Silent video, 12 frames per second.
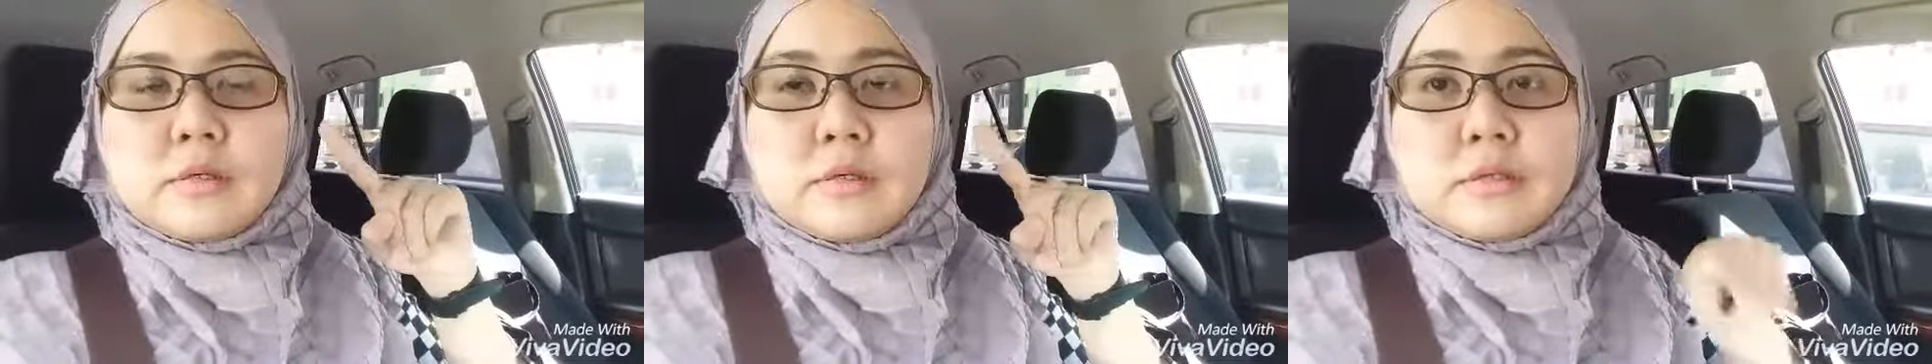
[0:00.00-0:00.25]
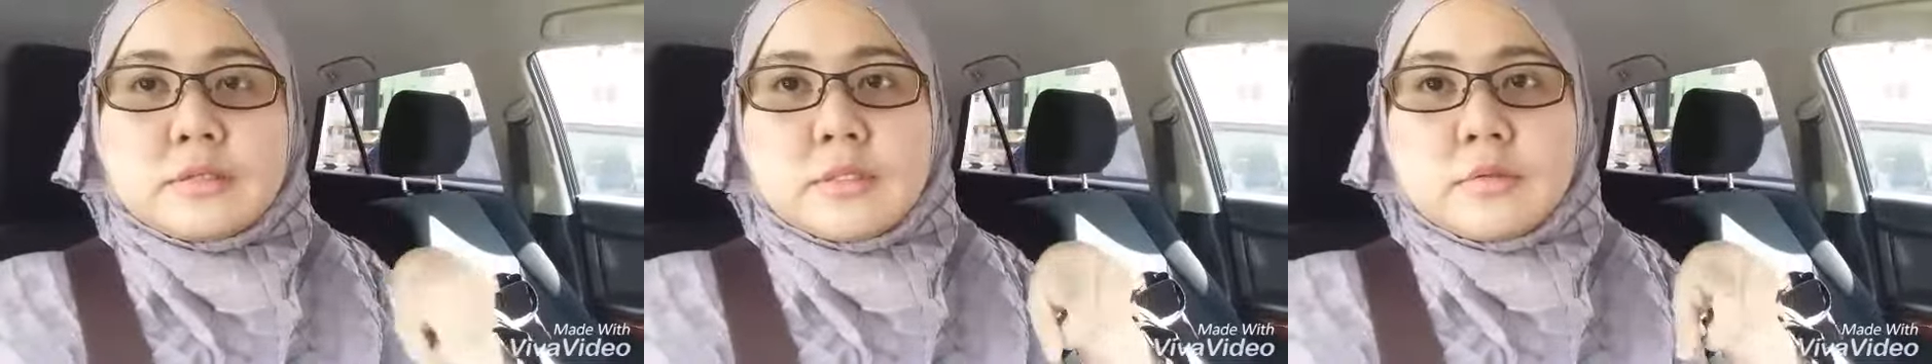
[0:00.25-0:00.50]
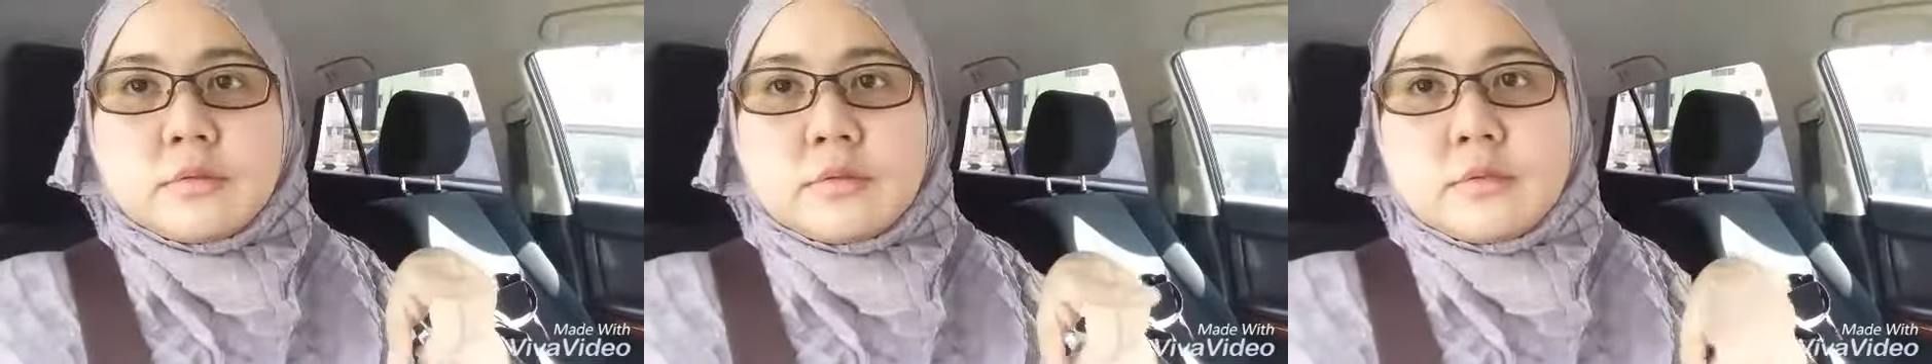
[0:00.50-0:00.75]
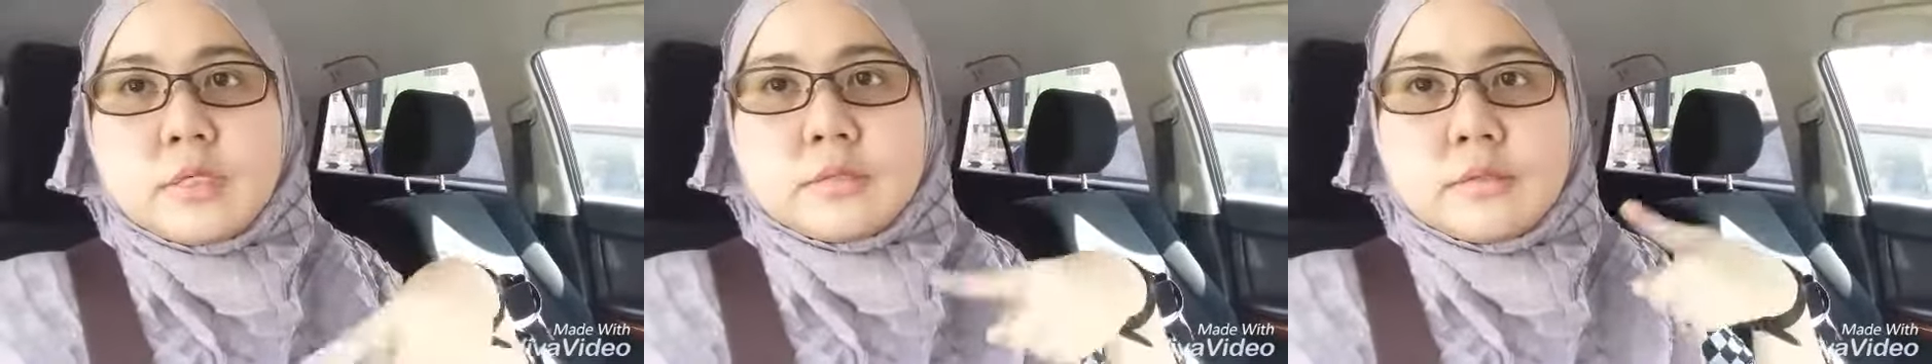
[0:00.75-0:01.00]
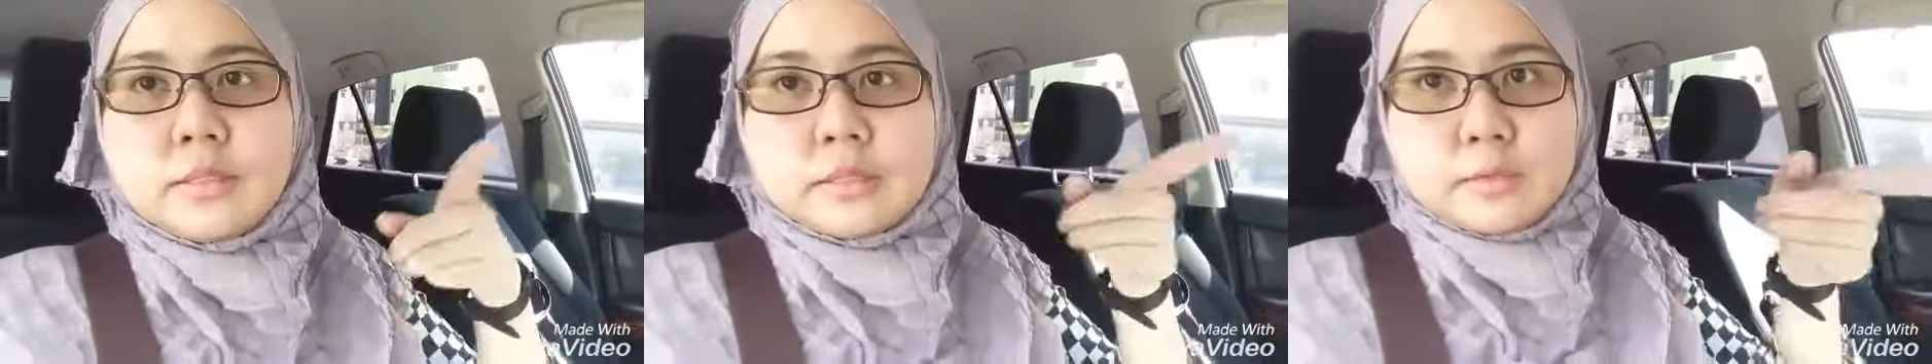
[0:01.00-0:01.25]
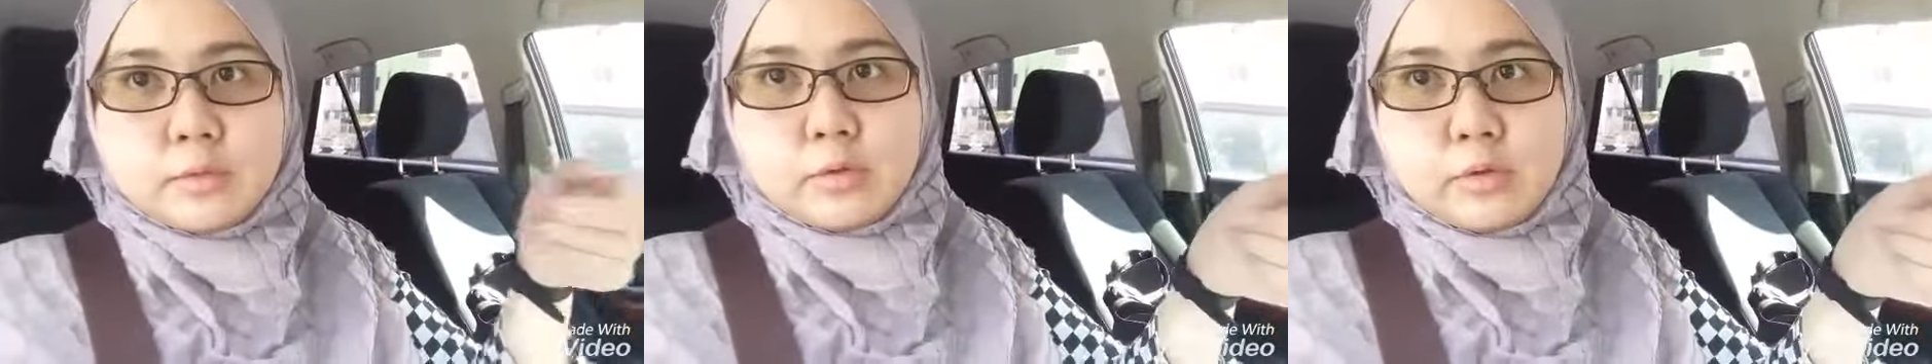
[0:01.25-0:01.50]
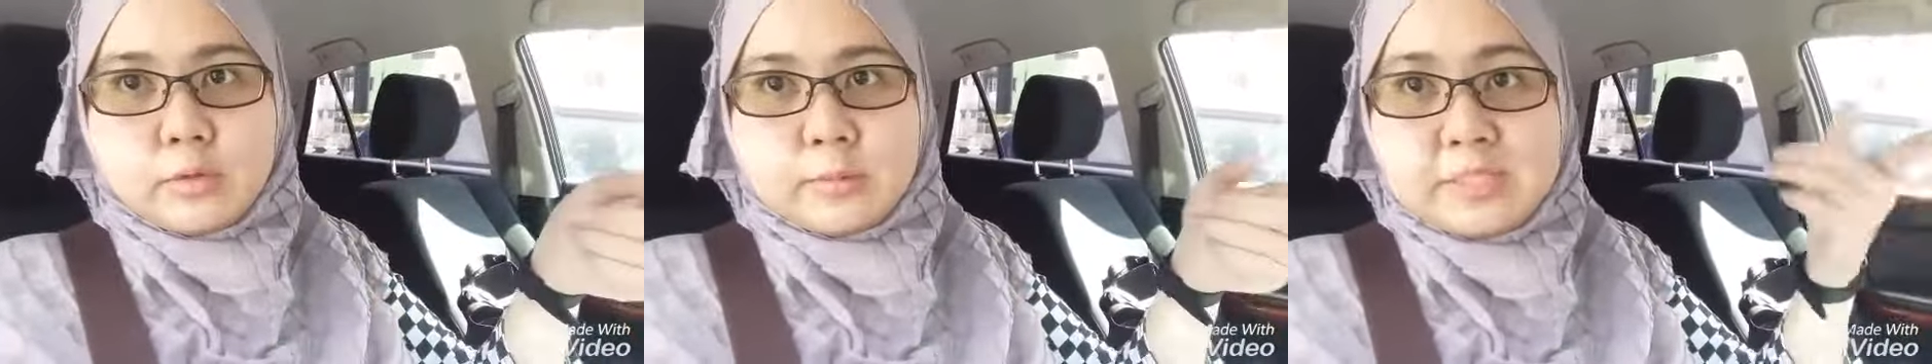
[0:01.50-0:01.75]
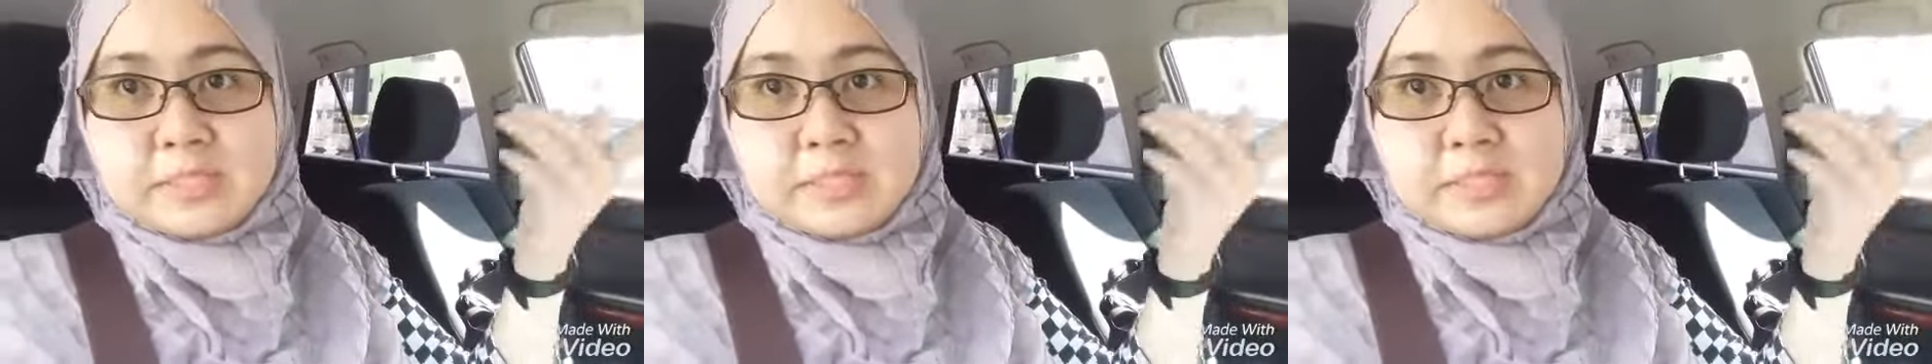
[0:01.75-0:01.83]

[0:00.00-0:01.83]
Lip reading: I'm going to send it to the runner next door.